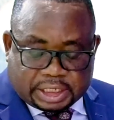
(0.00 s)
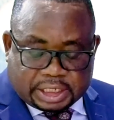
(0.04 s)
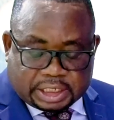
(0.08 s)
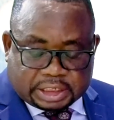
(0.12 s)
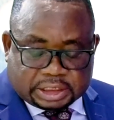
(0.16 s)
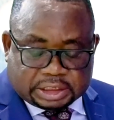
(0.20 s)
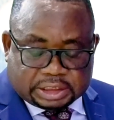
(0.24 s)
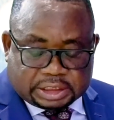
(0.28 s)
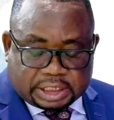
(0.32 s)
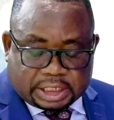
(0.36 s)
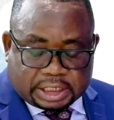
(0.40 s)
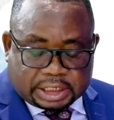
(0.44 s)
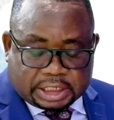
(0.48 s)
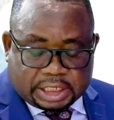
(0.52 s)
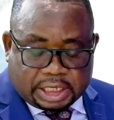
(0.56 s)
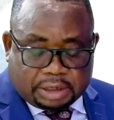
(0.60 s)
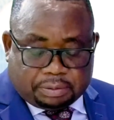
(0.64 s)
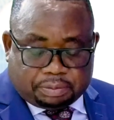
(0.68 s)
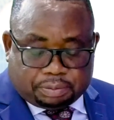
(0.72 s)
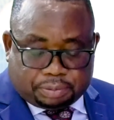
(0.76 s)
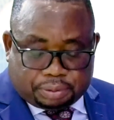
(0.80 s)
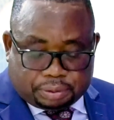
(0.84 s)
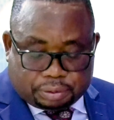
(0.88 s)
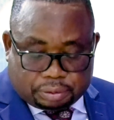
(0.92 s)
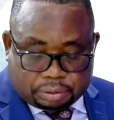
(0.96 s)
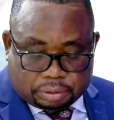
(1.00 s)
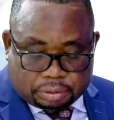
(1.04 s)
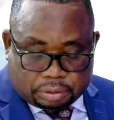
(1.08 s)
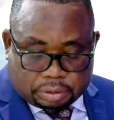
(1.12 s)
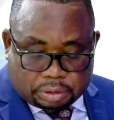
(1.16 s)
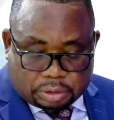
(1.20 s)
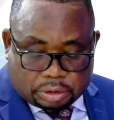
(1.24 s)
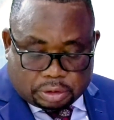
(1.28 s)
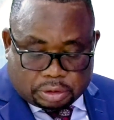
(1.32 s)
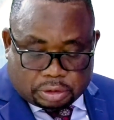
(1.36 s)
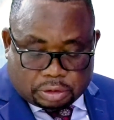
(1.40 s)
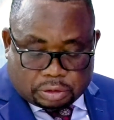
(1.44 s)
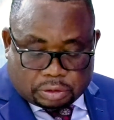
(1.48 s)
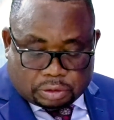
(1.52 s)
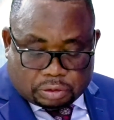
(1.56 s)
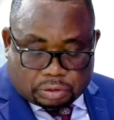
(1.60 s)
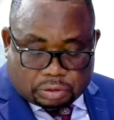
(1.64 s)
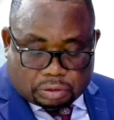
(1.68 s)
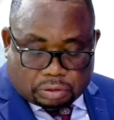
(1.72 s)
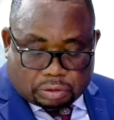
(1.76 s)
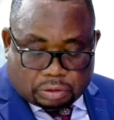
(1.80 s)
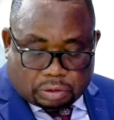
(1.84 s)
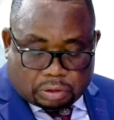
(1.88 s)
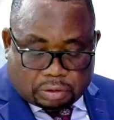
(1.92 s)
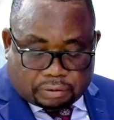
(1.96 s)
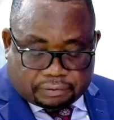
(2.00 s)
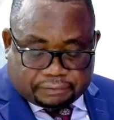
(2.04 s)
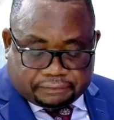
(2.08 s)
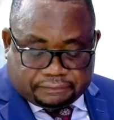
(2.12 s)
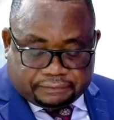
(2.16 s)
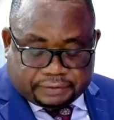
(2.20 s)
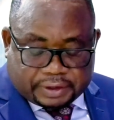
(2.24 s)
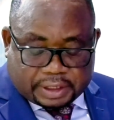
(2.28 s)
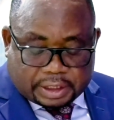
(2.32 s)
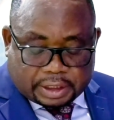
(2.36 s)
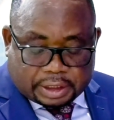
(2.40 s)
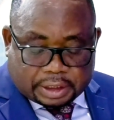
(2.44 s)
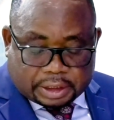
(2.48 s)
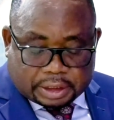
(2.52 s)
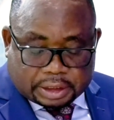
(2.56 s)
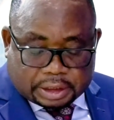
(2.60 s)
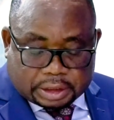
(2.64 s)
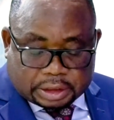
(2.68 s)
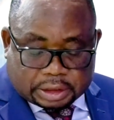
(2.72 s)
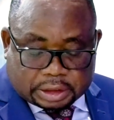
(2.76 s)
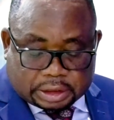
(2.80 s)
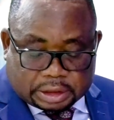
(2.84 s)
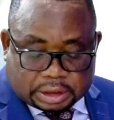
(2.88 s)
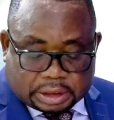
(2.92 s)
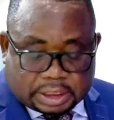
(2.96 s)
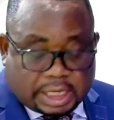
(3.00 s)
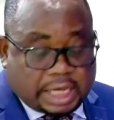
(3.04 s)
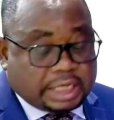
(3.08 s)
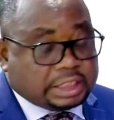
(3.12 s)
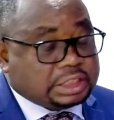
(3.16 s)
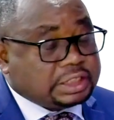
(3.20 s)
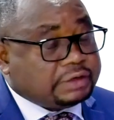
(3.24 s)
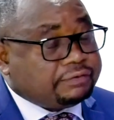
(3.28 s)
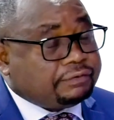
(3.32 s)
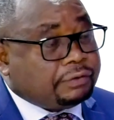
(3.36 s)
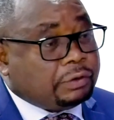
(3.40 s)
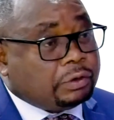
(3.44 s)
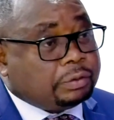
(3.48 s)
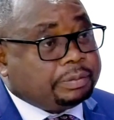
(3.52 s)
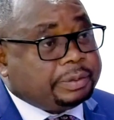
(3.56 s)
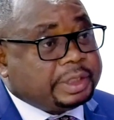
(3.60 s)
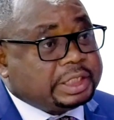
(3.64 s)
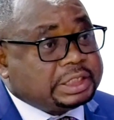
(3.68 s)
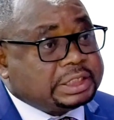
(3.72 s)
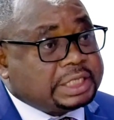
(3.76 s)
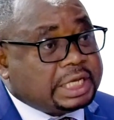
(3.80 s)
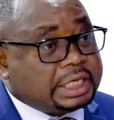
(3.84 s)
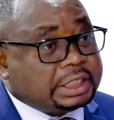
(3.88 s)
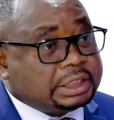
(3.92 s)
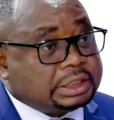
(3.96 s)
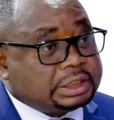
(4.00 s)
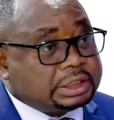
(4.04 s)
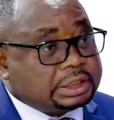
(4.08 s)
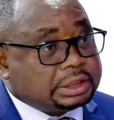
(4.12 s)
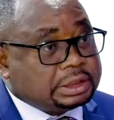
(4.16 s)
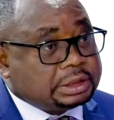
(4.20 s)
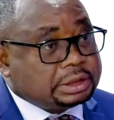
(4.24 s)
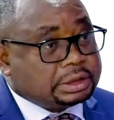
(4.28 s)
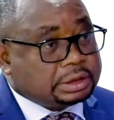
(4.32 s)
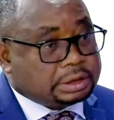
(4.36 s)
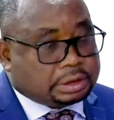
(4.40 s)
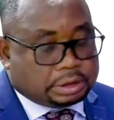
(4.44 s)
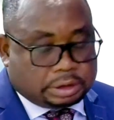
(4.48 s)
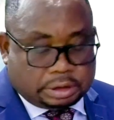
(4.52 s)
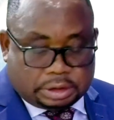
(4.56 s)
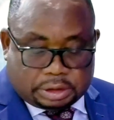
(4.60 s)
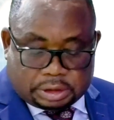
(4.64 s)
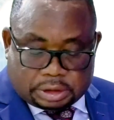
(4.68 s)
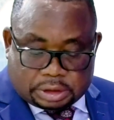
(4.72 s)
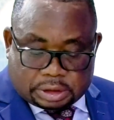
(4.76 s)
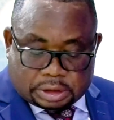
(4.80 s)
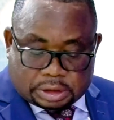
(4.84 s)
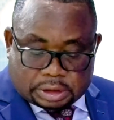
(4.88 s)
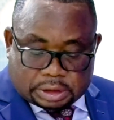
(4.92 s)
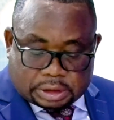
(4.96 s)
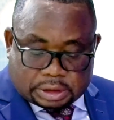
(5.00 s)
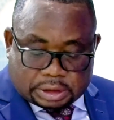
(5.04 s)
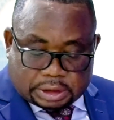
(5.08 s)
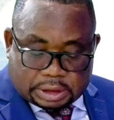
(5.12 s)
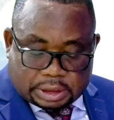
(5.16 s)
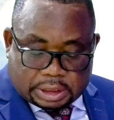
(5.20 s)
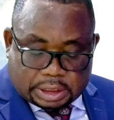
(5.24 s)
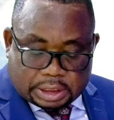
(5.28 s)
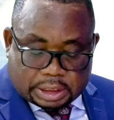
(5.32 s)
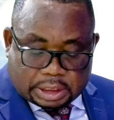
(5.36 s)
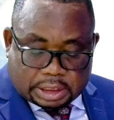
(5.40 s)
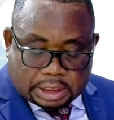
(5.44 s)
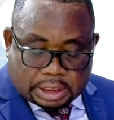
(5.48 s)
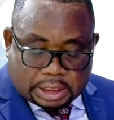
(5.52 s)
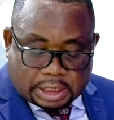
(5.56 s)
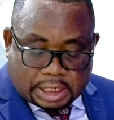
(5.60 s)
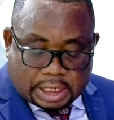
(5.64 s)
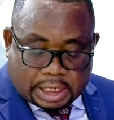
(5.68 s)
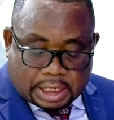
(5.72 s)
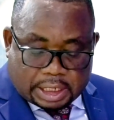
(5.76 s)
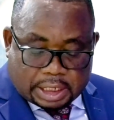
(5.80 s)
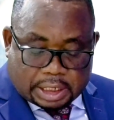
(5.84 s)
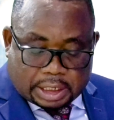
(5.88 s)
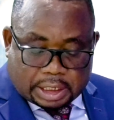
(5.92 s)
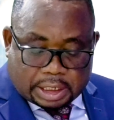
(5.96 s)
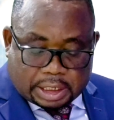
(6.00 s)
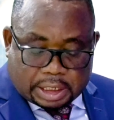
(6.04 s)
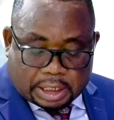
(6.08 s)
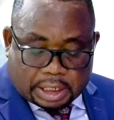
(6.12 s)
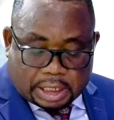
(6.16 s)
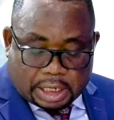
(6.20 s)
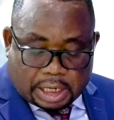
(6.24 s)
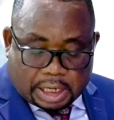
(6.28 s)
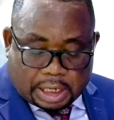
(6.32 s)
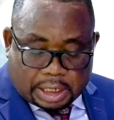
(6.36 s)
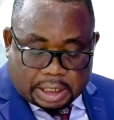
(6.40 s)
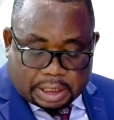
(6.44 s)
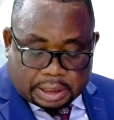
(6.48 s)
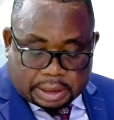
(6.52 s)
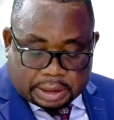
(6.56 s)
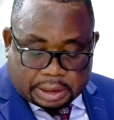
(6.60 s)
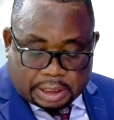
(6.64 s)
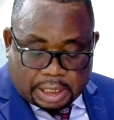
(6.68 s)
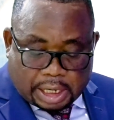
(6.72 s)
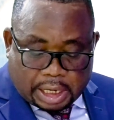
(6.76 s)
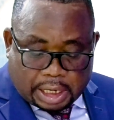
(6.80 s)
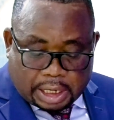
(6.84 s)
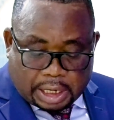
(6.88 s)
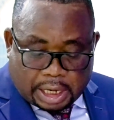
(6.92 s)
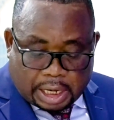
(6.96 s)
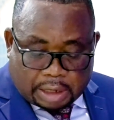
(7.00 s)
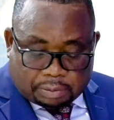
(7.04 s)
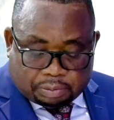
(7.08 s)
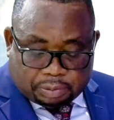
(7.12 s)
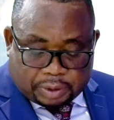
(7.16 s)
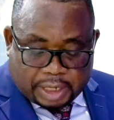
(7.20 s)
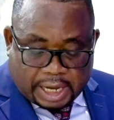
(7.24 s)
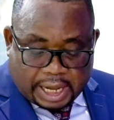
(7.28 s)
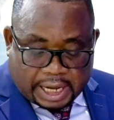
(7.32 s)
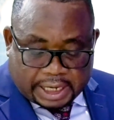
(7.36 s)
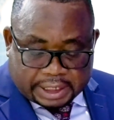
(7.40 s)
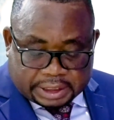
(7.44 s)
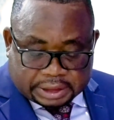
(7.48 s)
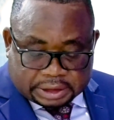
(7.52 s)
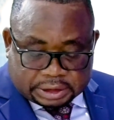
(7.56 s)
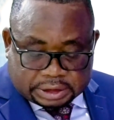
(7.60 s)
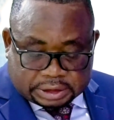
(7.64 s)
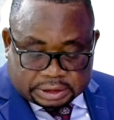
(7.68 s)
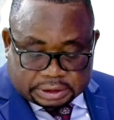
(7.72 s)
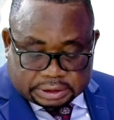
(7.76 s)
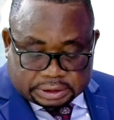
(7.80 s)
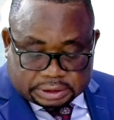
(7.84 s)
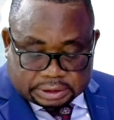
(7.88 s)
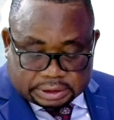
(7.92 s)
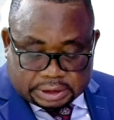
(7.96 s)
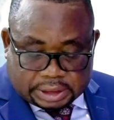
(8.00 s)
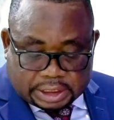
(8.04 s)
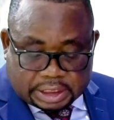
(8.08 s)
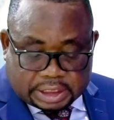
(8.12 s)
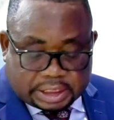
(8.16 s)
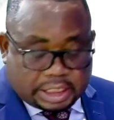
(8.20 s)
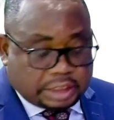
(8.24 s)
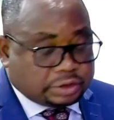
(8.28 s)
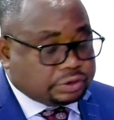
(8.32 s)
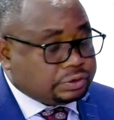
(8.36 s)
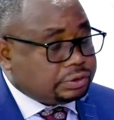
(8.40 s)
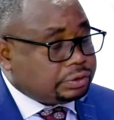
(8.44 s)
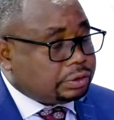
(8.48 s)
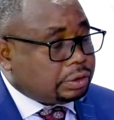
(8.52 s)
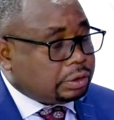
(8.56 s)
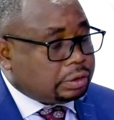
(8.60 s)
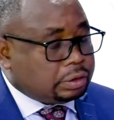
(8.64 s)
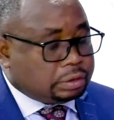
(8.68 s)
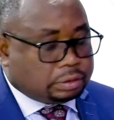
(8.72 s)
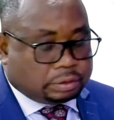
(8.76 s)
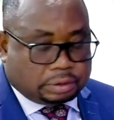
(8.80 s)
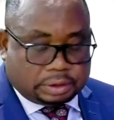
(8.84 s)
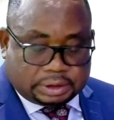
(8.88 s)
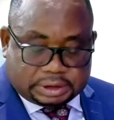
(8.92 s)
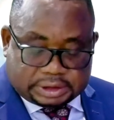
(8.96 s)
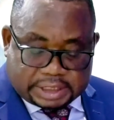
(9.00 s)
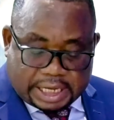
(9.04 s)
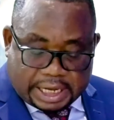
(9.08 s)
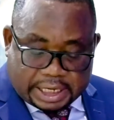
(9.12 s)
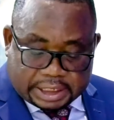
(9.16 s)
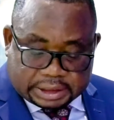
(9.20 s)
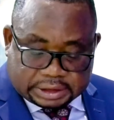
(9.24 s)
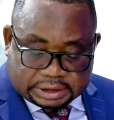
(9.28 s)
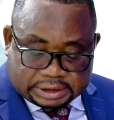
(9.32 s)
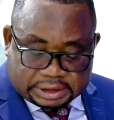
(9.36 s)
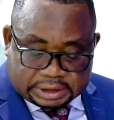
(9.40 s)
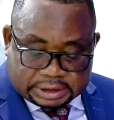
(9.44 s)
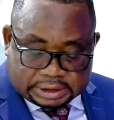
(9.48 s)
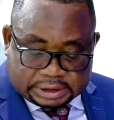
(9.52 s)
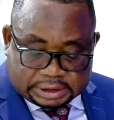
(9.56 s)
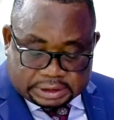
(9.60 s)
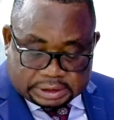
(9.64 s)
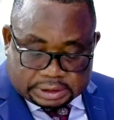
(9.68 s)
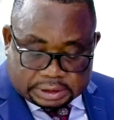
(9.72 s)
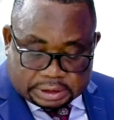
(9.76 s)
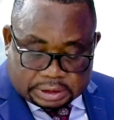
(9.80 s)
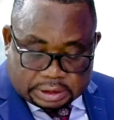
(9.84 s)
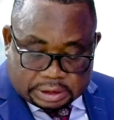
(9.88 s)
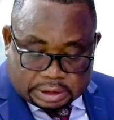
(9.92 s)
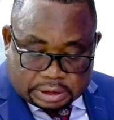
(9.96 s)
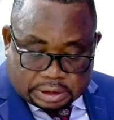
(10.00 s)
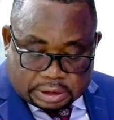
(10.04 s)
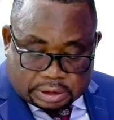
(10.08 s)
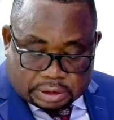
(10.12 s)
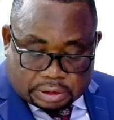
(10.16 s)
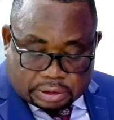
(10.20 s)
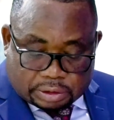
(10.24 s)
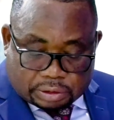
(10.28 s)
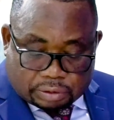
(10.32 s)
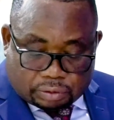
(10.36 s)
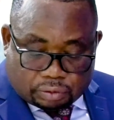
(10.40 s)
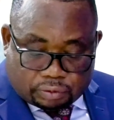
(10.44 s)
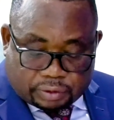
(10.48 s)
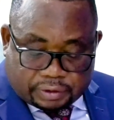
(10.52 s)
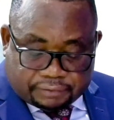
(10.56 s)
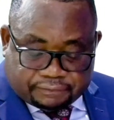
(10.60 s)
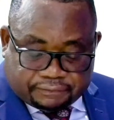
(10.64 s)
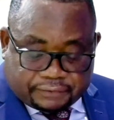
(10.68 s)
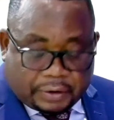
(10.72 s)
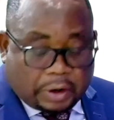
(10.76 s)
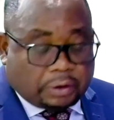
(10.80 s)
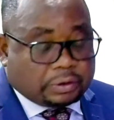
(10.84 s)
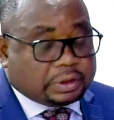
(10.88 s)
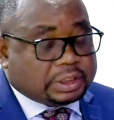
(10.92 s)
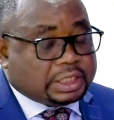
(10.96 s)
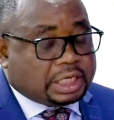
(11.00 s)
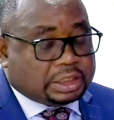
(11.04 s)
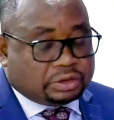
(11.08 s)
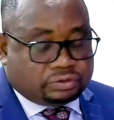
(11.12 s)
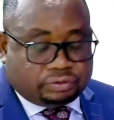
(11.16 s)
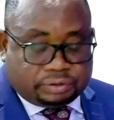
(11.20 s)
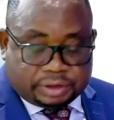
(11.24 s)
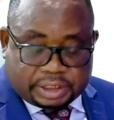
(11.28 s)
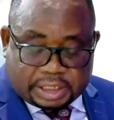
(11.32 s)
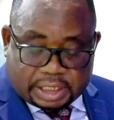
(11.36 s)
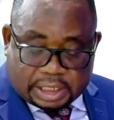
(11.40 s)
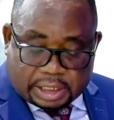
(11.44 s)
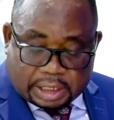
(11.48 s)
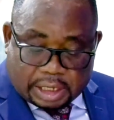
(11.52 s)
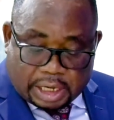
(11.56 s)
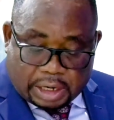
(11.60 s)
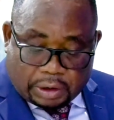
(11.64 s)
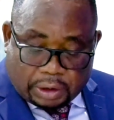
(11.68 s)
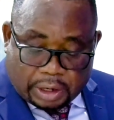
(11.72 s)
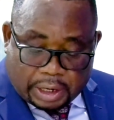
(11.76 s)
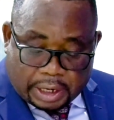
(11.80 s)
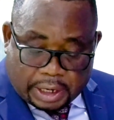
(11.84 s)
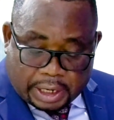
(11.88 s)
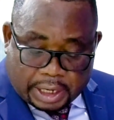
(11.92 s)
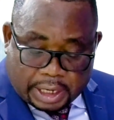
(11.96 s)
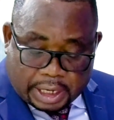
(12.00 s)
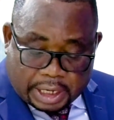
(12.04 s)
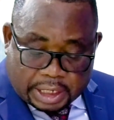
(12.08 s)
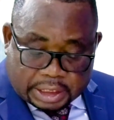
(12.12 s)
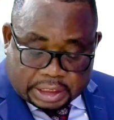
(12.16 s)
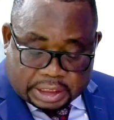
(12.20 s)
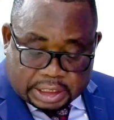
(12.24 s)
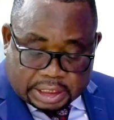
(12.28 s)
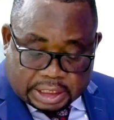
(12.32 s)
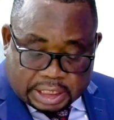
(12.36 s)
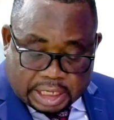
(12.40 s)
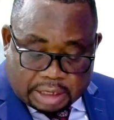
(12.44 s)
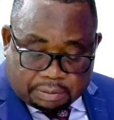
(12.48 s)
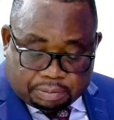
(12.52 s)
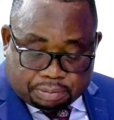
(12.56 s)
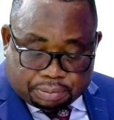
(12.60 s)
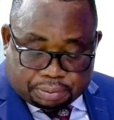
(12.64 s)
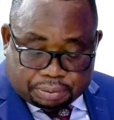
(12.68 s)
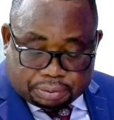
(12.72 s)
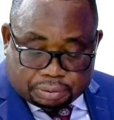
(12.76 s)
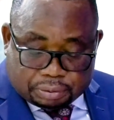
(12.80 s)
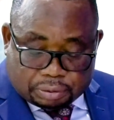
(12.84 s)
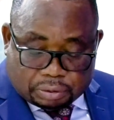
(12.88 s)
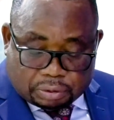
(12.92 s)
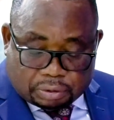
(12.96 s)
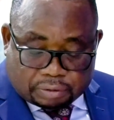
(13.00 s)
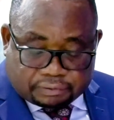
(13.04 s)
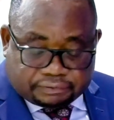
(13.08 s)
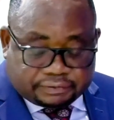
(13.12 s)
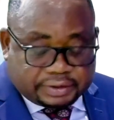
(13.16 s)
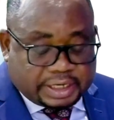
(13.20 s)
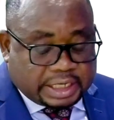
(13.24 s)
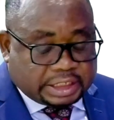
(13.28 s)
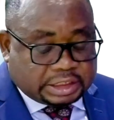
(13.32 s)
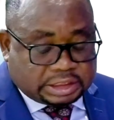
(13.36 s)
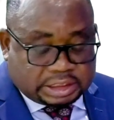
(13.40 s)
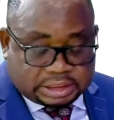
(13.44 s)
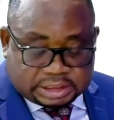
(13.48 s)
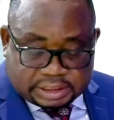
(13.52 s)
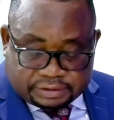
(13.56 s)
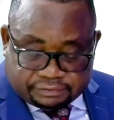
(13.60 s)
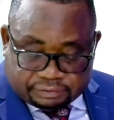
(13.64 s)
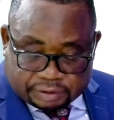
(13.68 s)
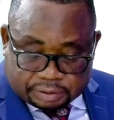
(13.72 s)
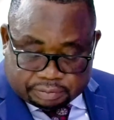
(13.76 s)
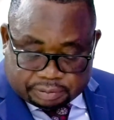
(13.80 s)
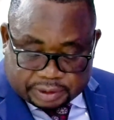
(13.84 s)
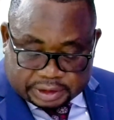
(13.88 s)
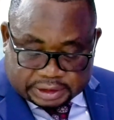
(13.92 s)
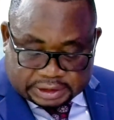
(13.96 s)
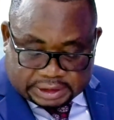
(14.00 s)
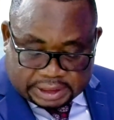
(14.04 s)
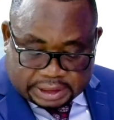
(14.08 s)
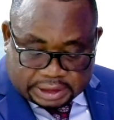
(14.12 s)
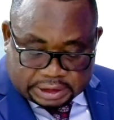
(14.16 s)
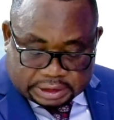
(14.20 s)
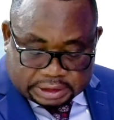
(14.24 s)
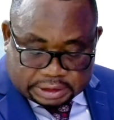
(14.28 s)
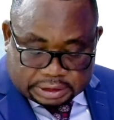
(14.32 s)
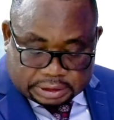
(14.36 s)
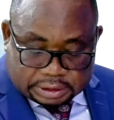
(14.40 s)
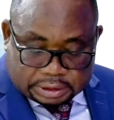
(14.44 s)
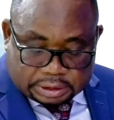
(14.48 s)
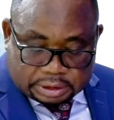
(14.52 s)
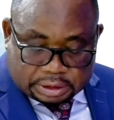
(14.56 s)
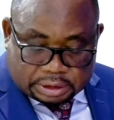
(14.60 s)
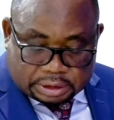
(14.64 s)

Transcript: had a gap of 94%. In applied and natural sciences, we found that we had a gap of 97%.